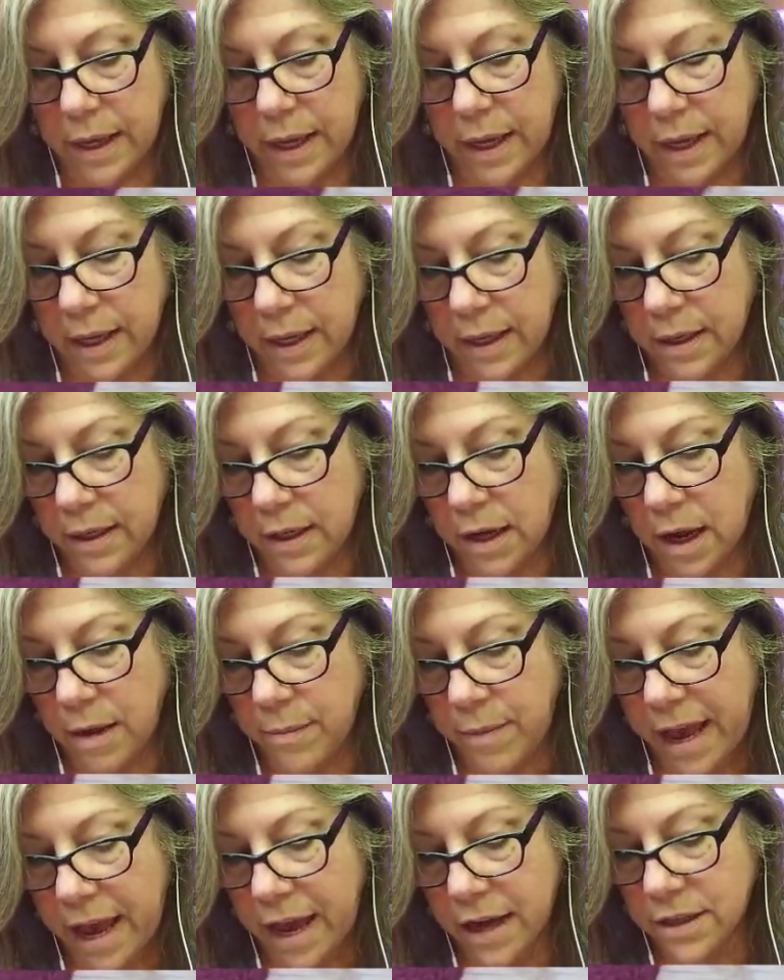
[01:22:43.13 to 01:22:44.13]
And
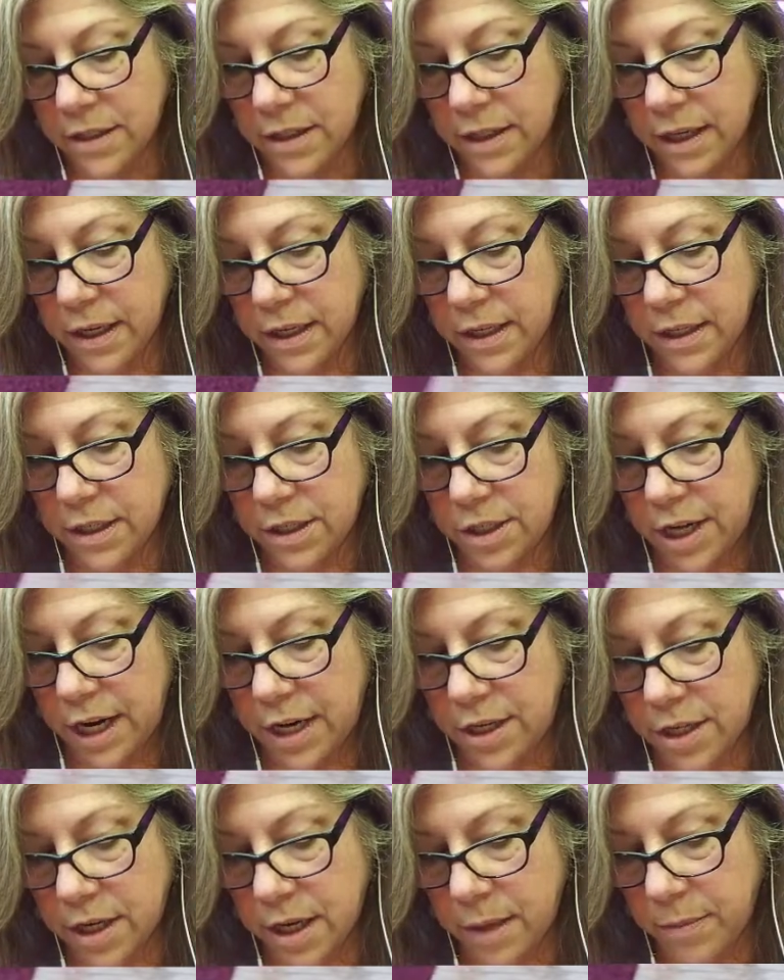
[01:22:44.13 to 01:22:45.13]
I'm actually going to
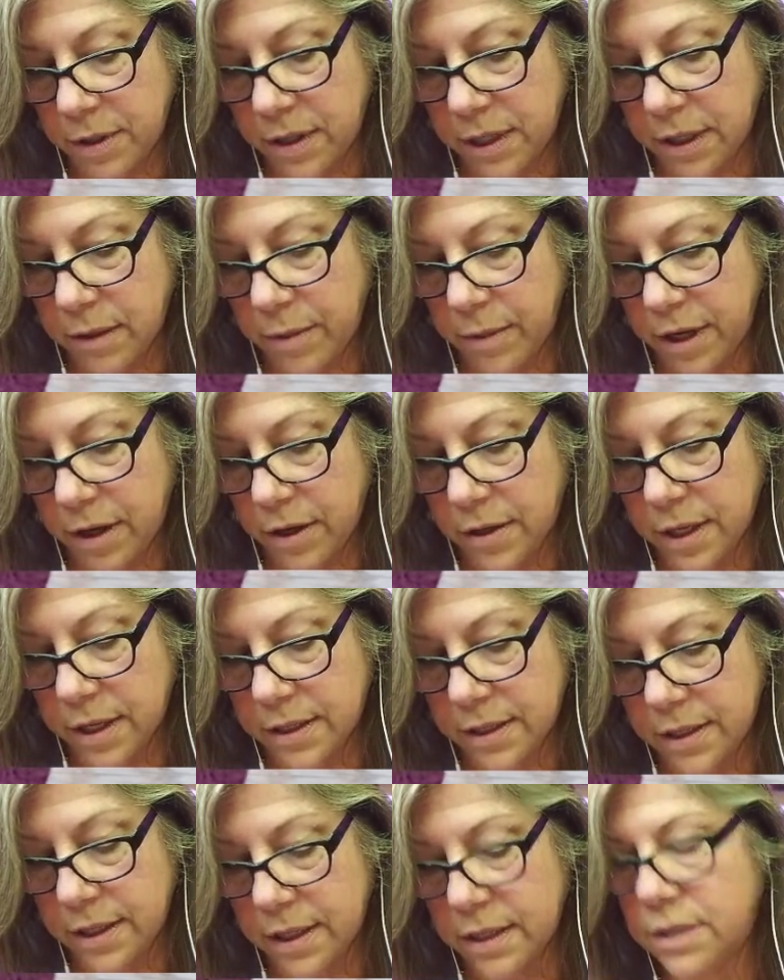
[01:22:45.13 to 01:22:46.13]
change it up a little bit on
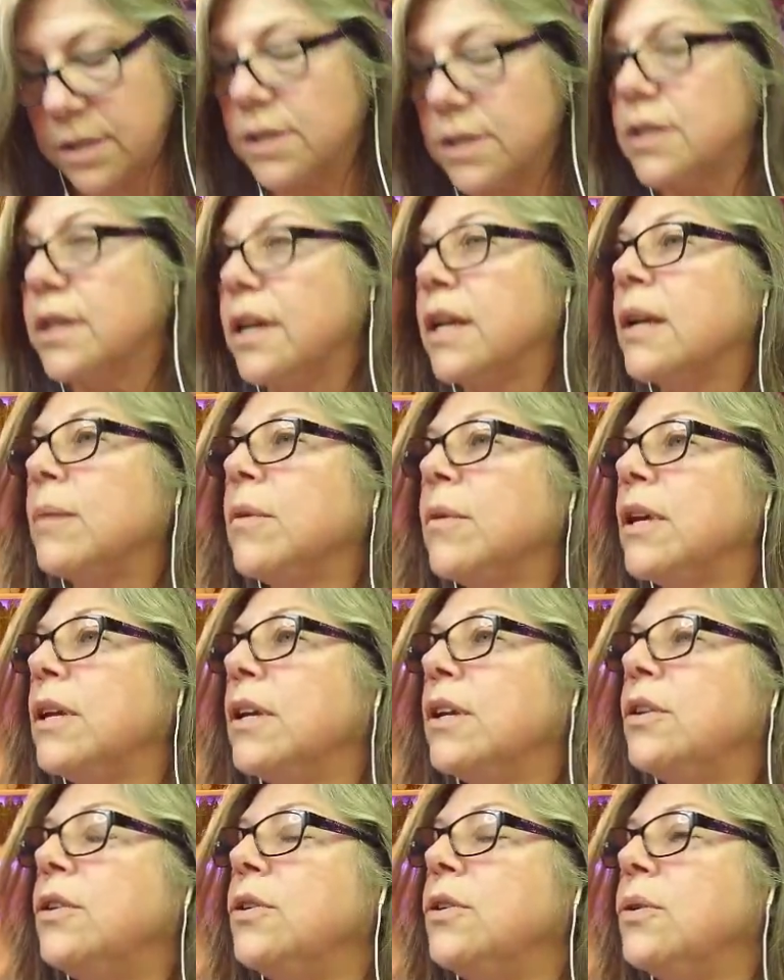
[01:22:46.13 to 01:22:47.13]
this stitch. I'm going
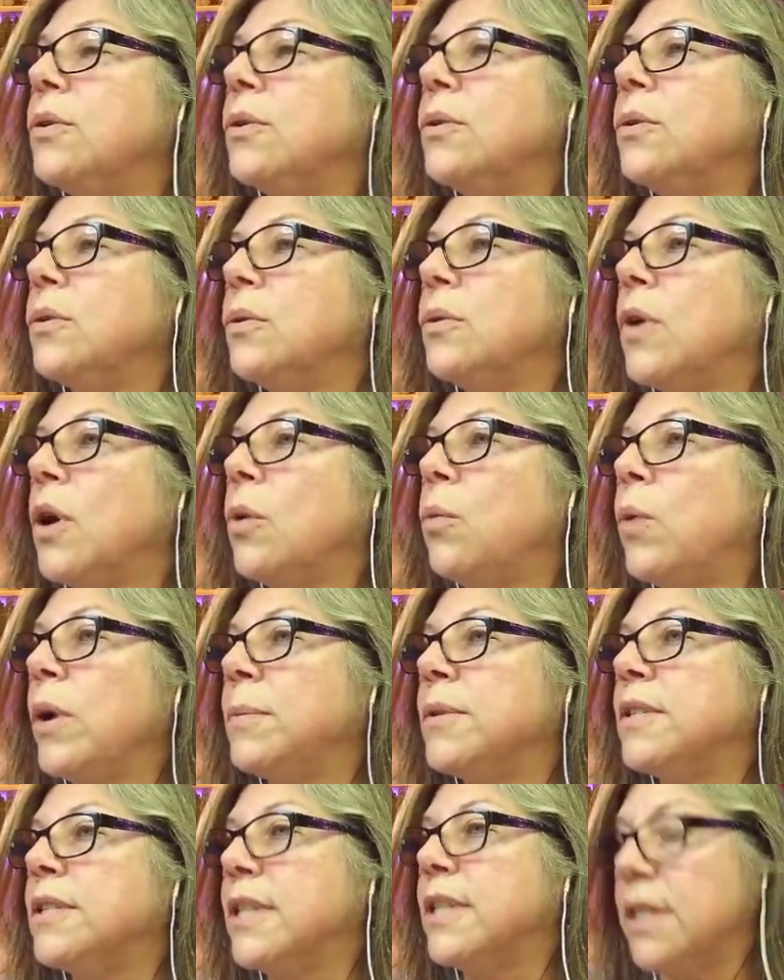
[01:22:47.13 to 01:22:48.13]
to do a
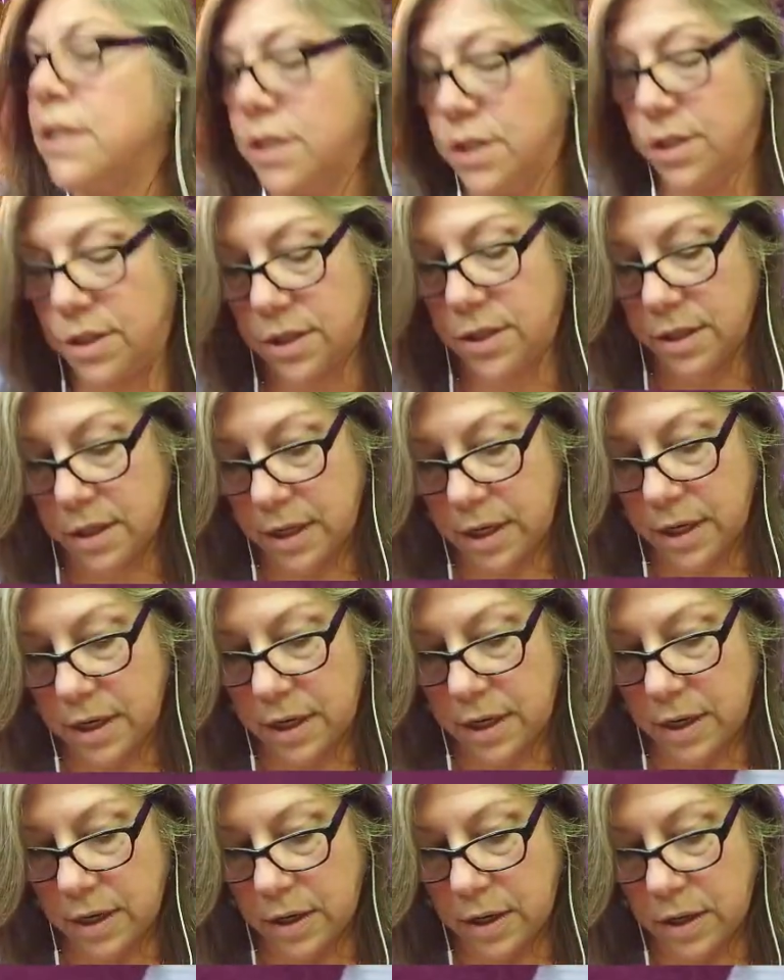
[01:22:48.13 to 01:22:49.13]
whip stitch,
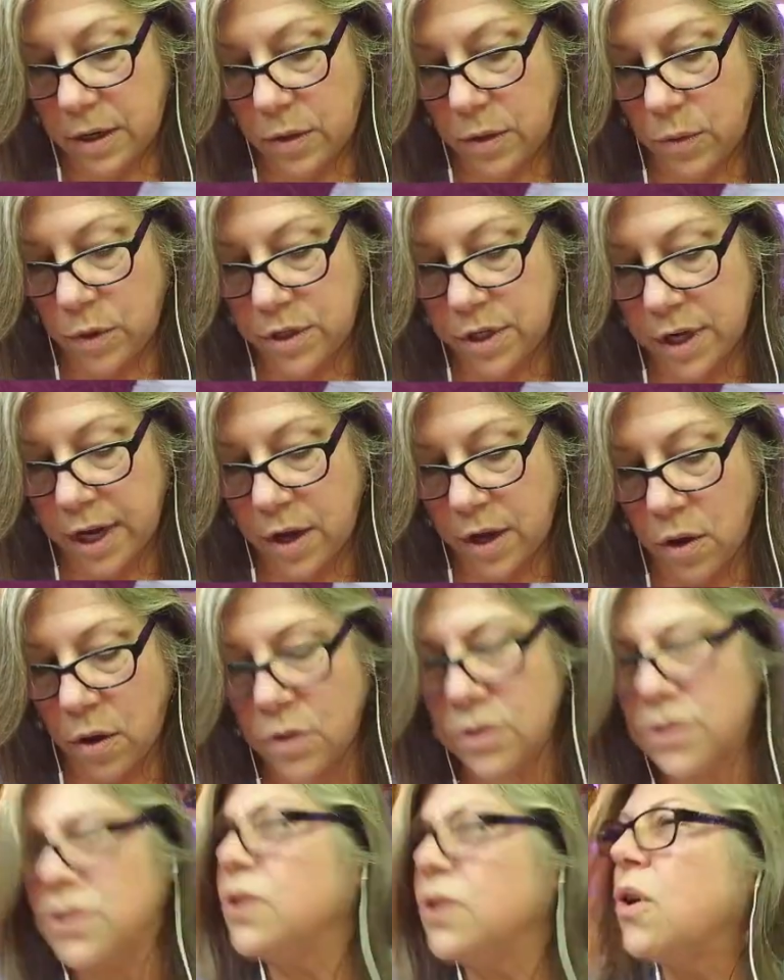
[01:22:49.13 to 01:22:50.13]
which I
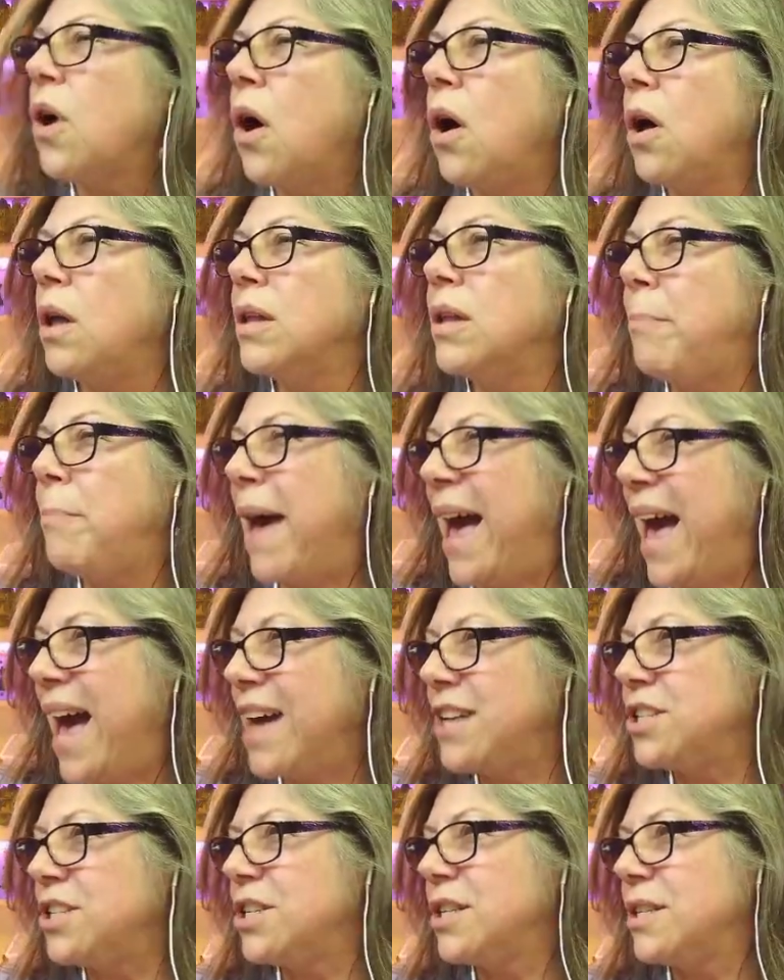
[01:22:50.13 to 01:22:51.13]
also call a
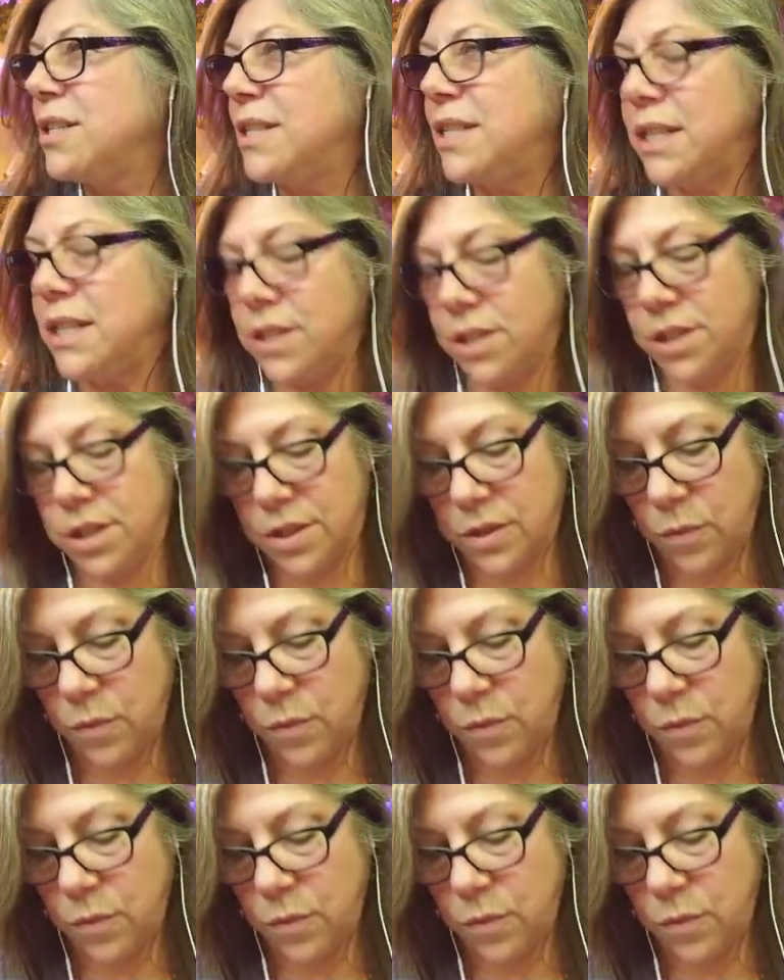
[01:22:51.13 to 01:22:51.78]
patch stitch.